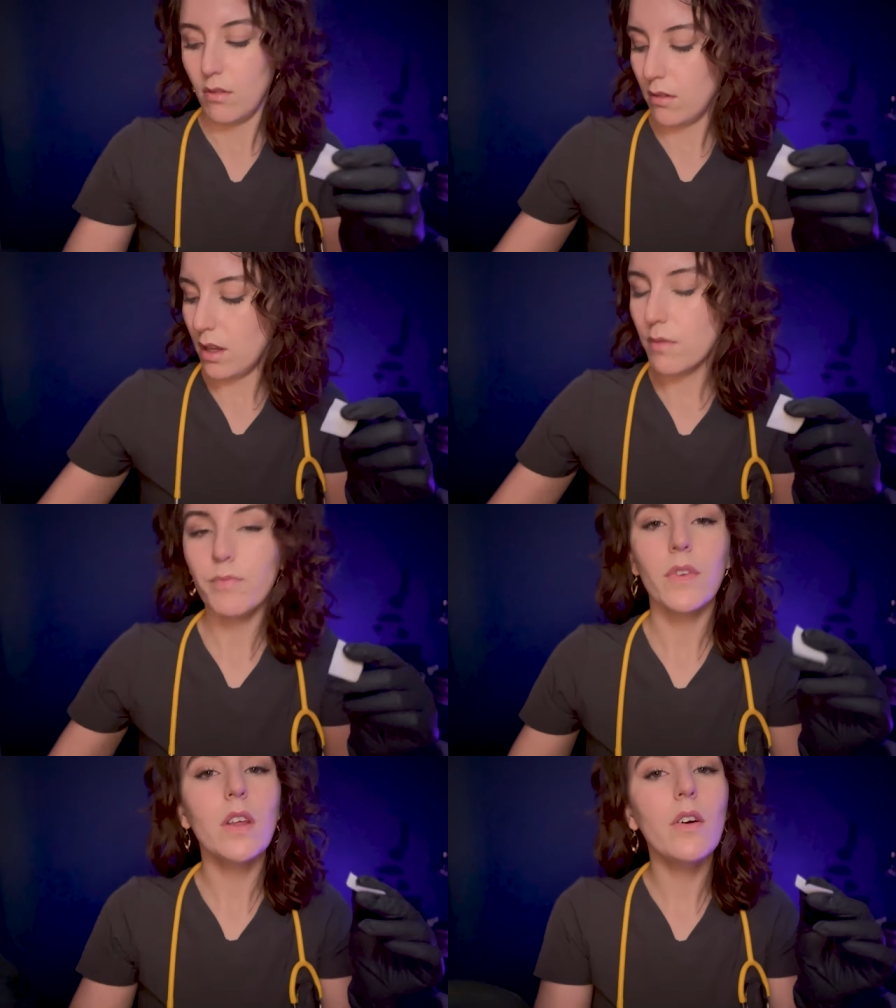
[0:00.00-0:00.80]
Okay,
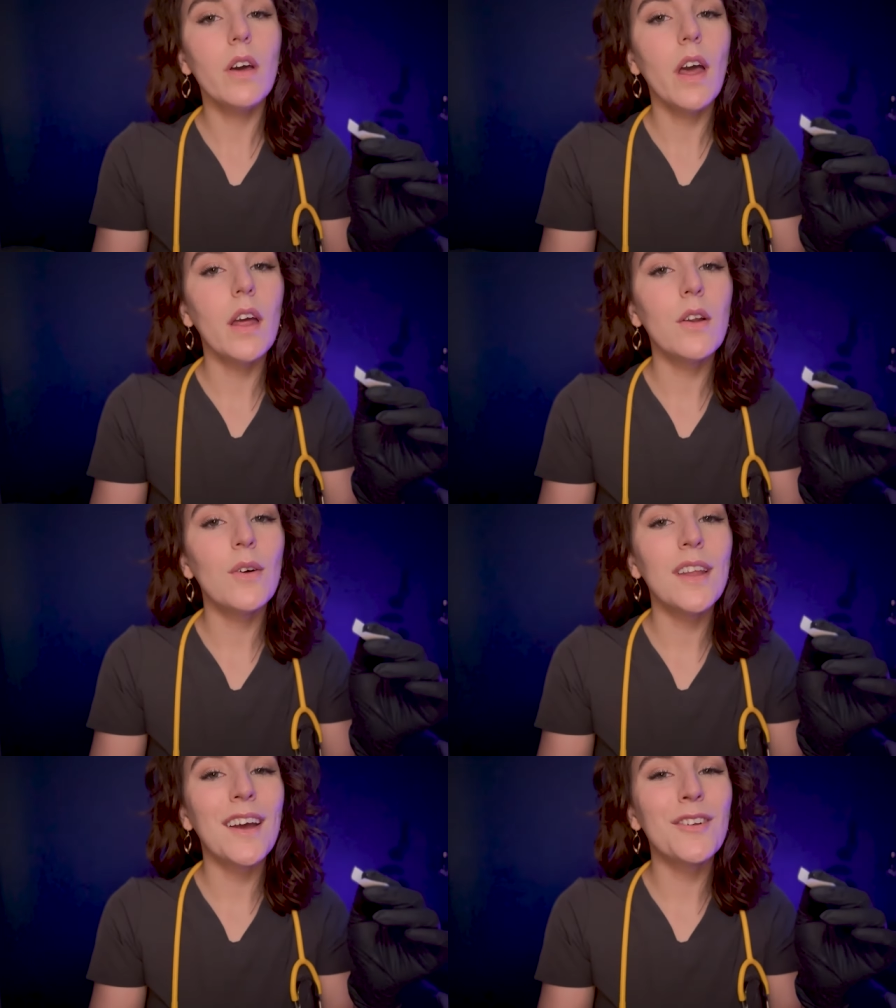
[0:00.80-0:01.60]
go ahead,
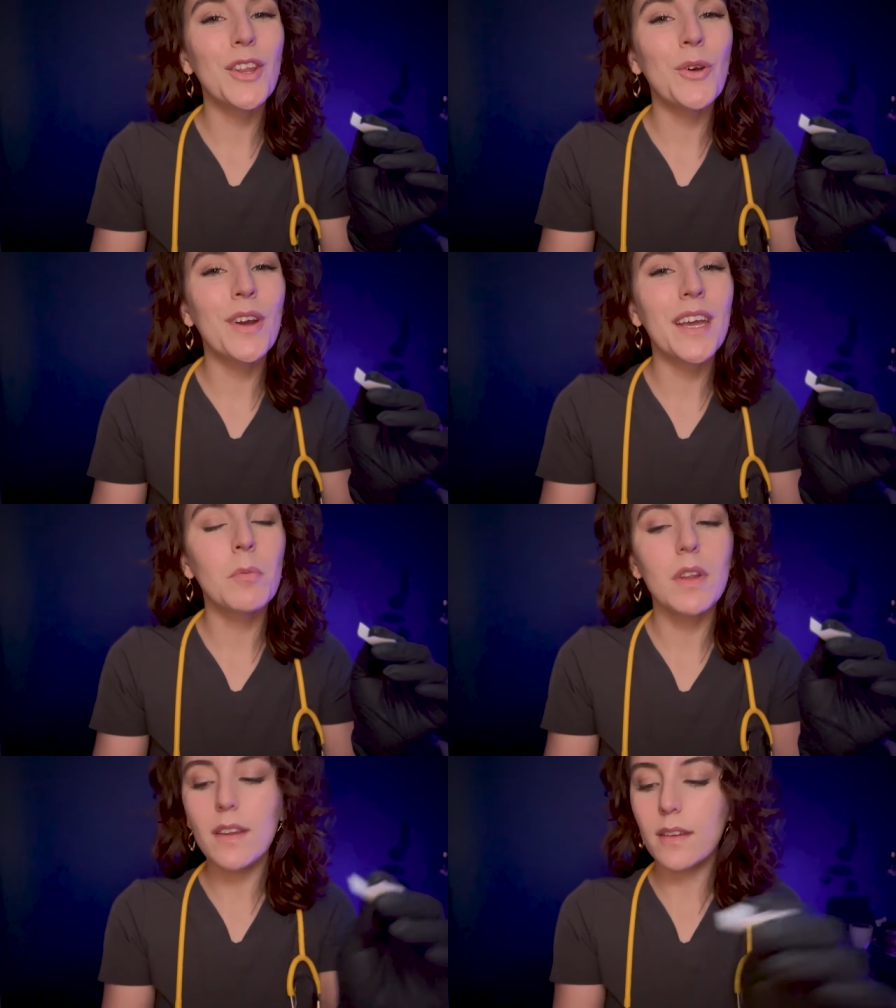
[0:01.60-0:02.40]
hold out your
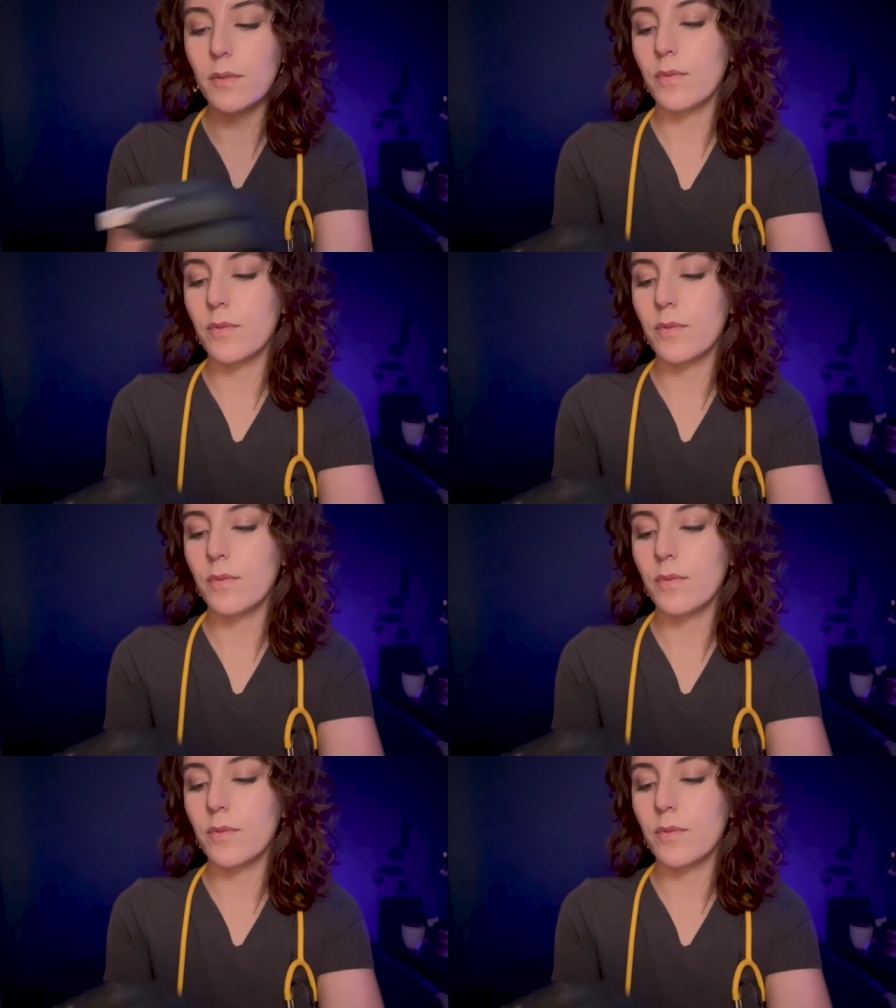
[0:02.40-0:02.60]
hand, please.